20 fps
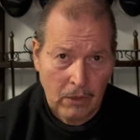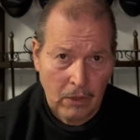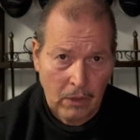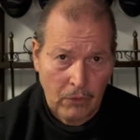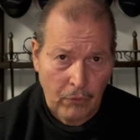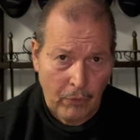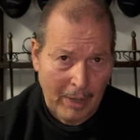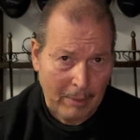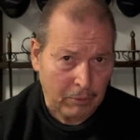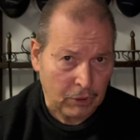
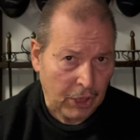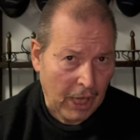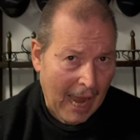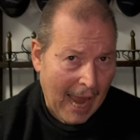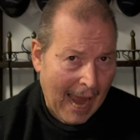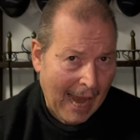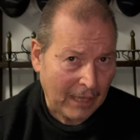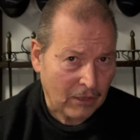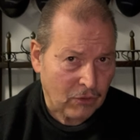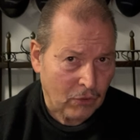You're able to
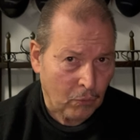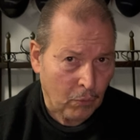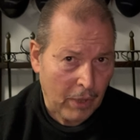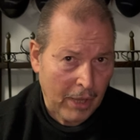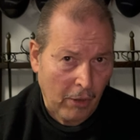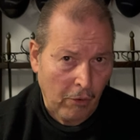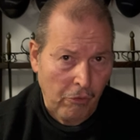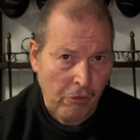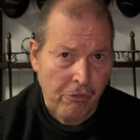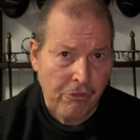act
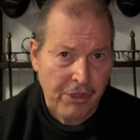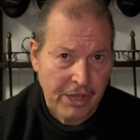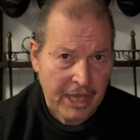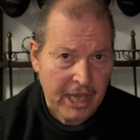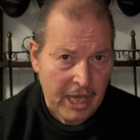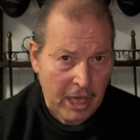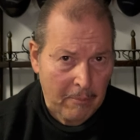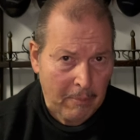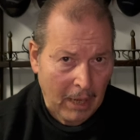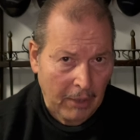without
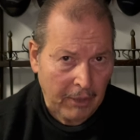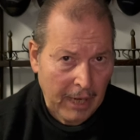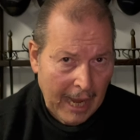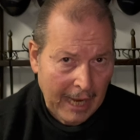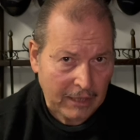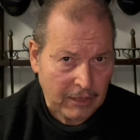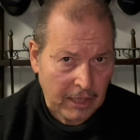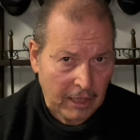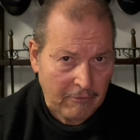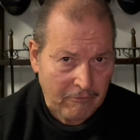thinking about
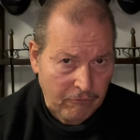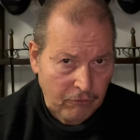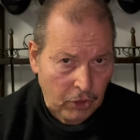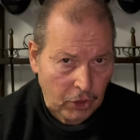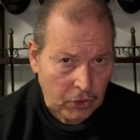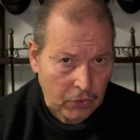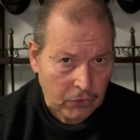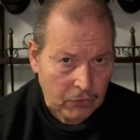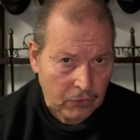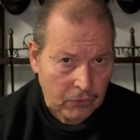acting
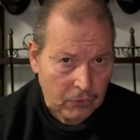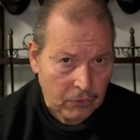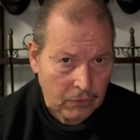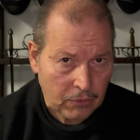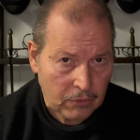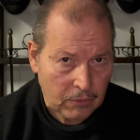first.